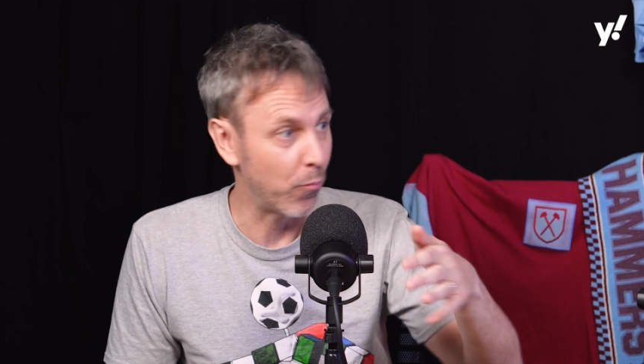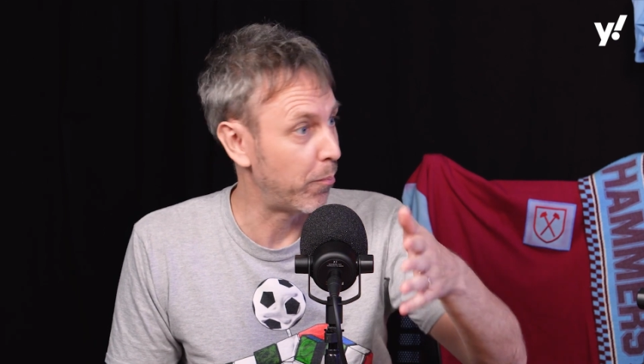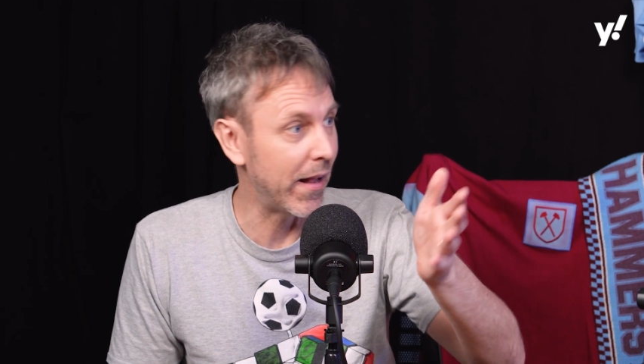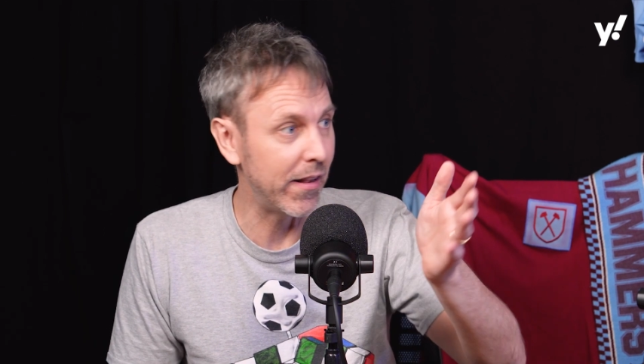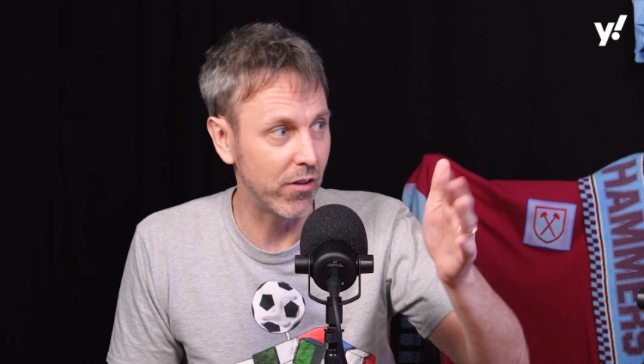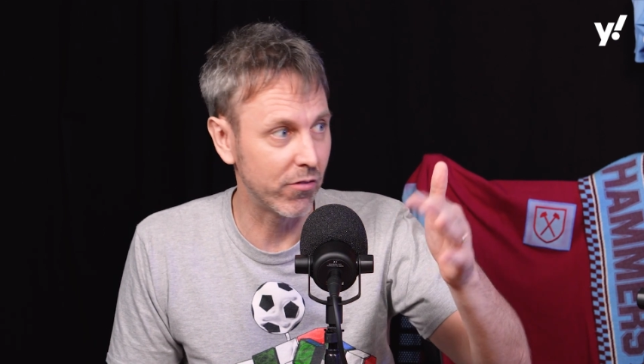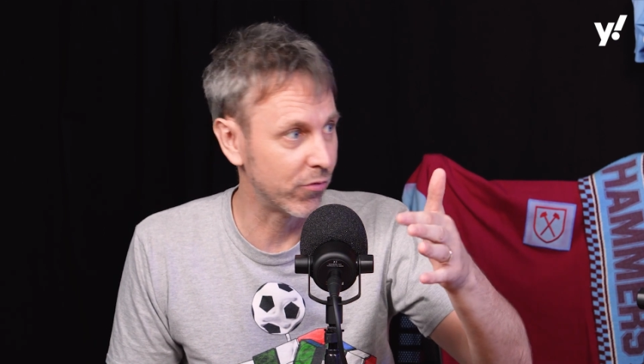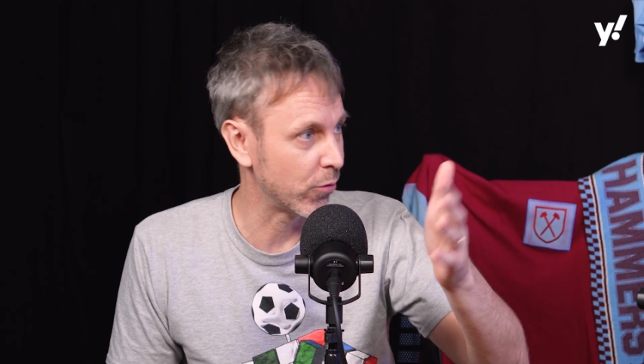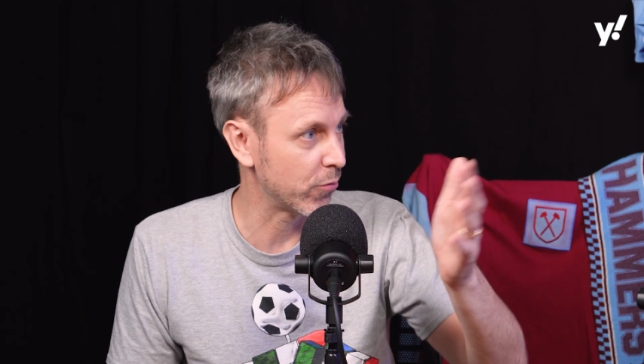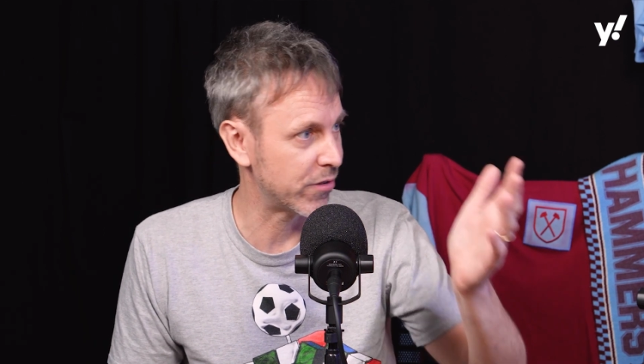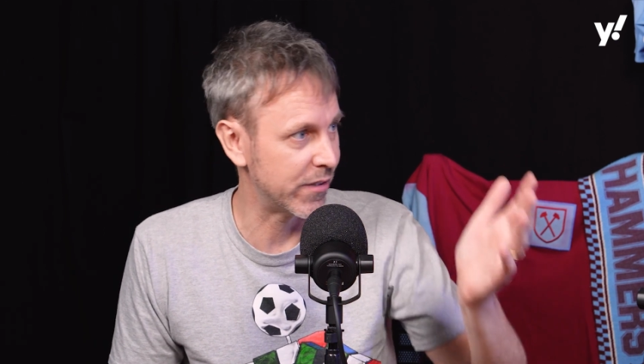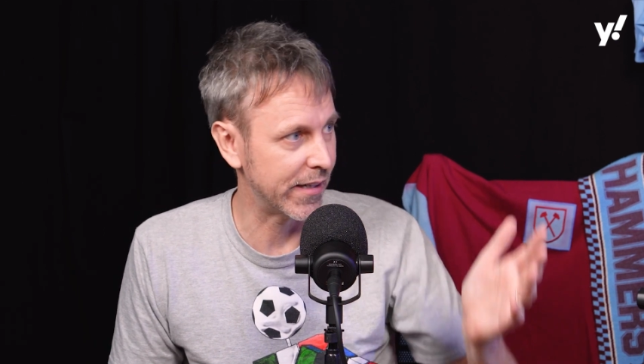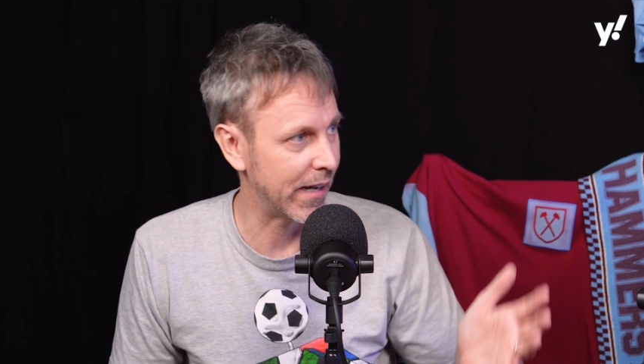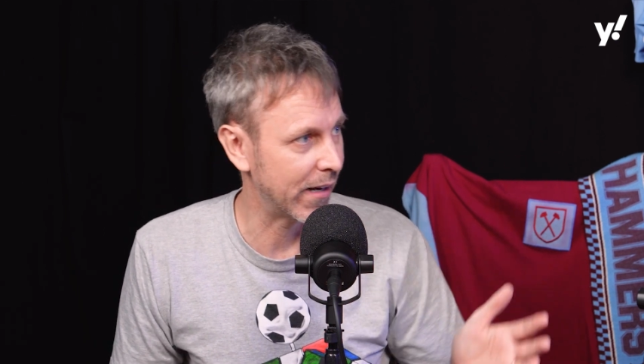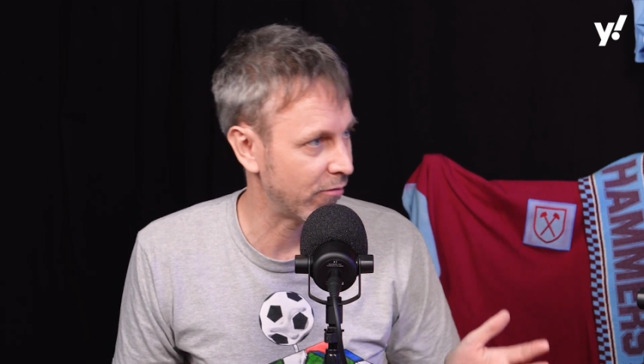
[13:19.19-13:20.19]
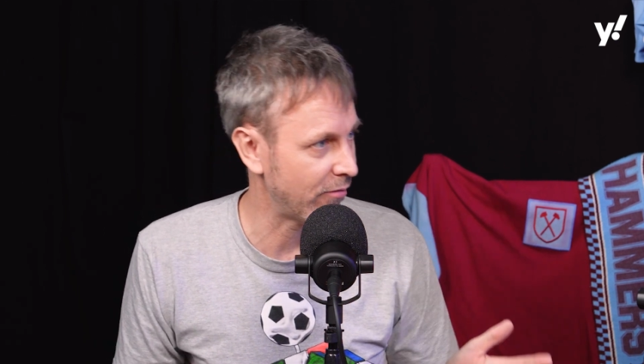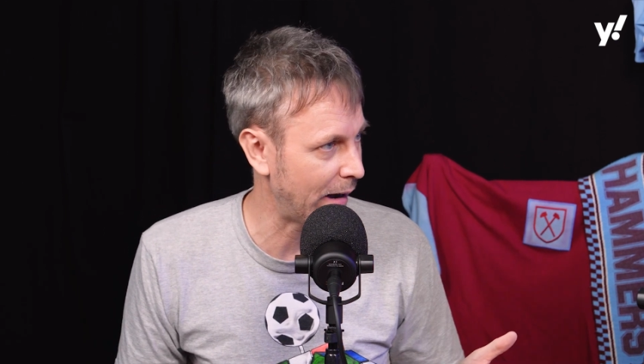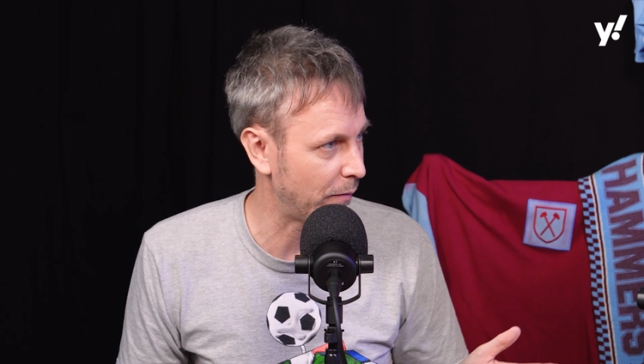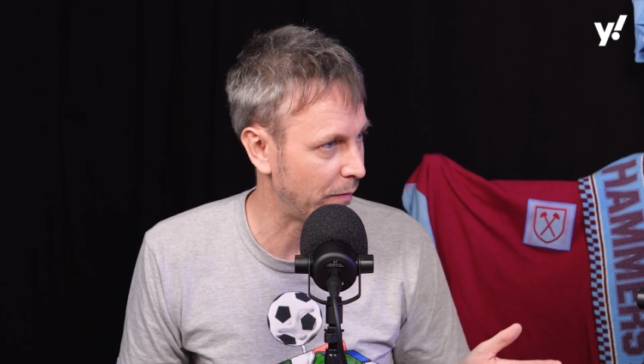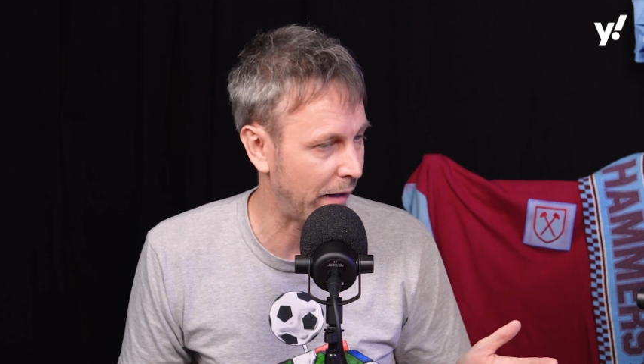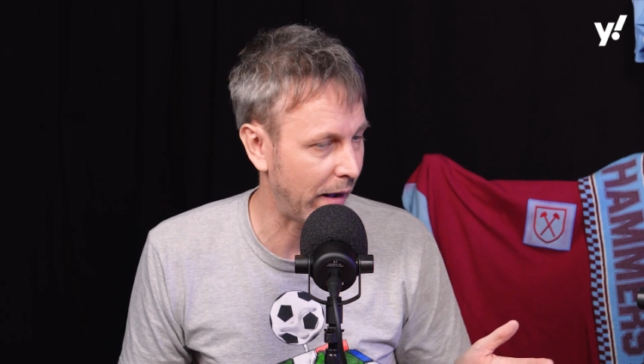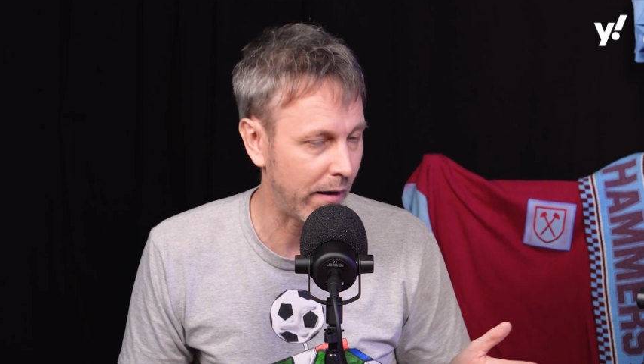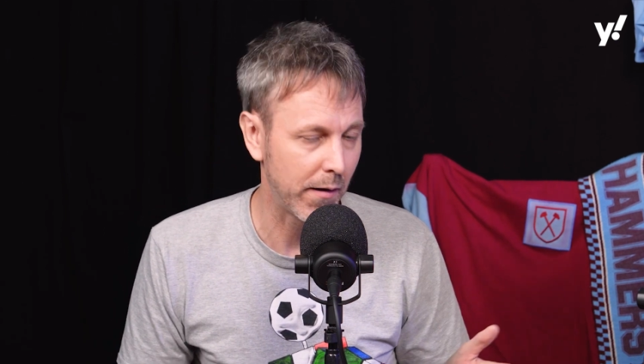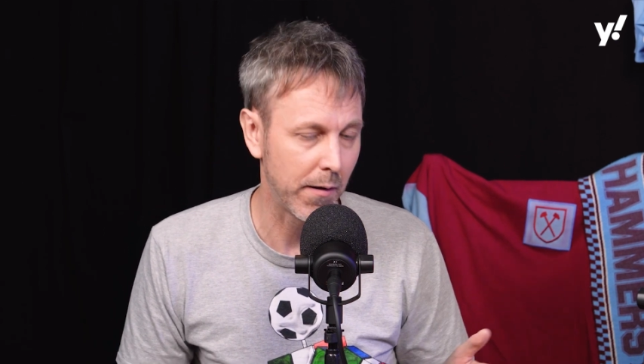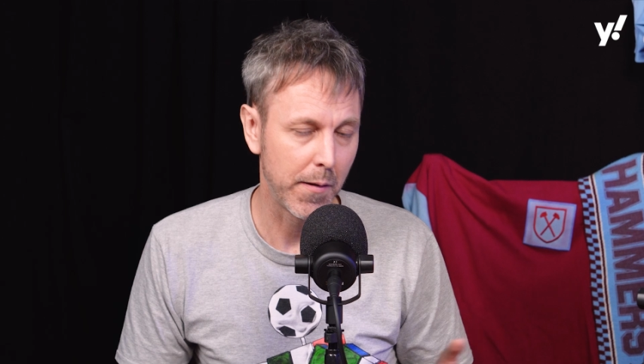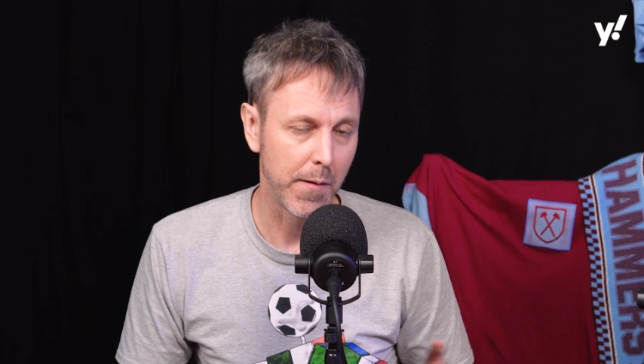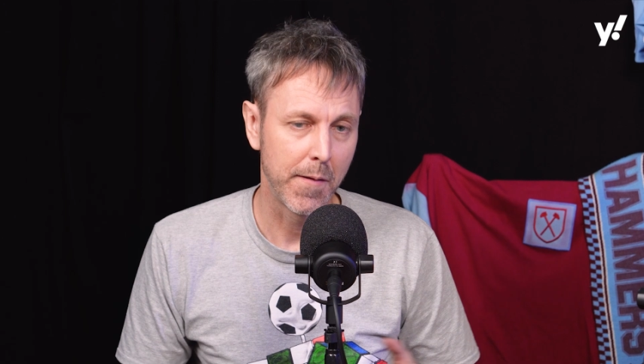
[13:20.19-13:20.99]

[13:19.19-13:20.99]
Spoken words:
bend the rules to get around that.